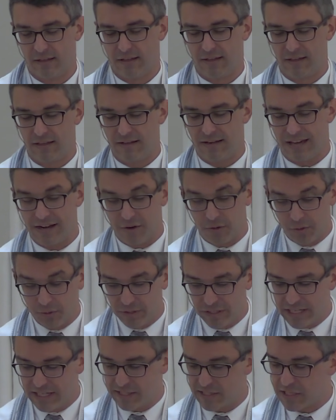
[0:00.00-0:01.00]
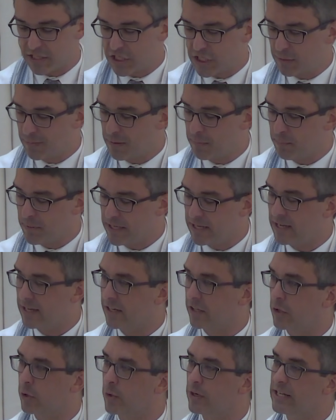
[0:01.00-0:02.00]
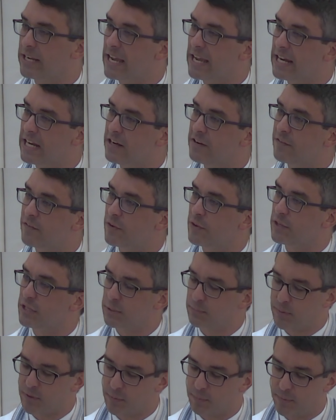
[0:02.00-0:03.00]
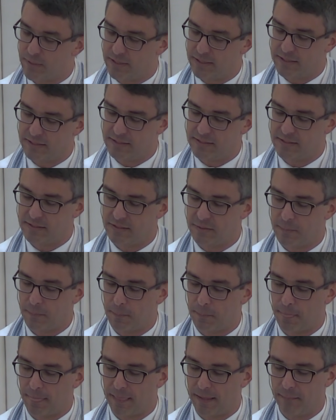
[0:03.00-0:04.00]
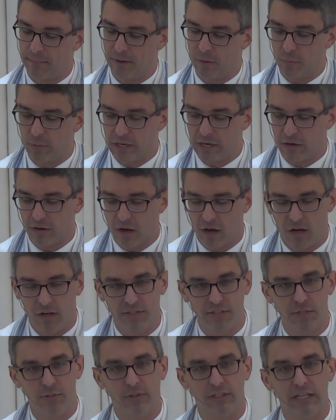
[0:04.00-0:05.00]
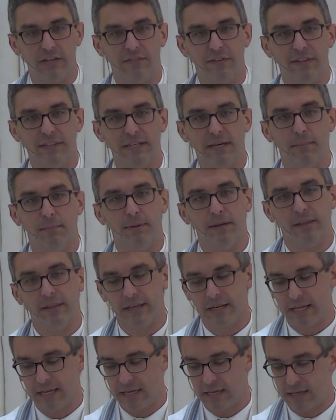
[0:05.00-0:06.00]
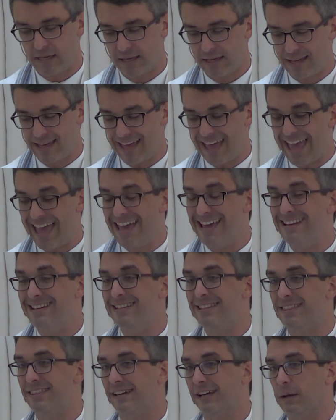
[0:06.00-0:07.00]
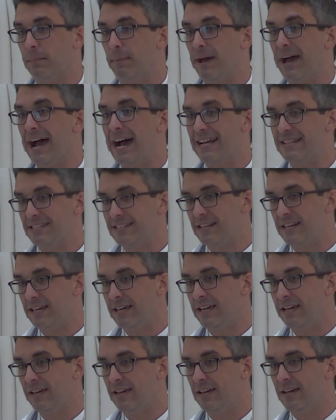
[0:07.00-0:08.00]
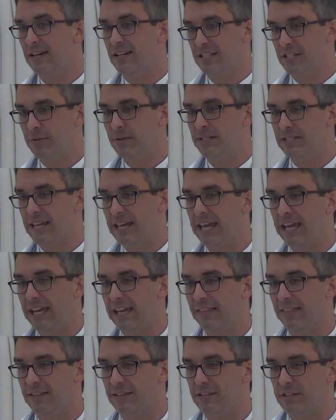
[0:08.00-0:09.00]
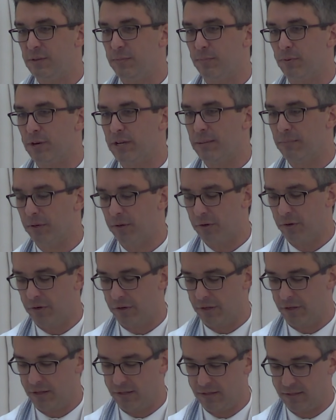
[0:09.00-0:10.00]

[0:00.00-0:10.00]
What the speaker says: Not only is the human being created for this purpose, but we are also given the ability and the capacity to attain this supreme goal.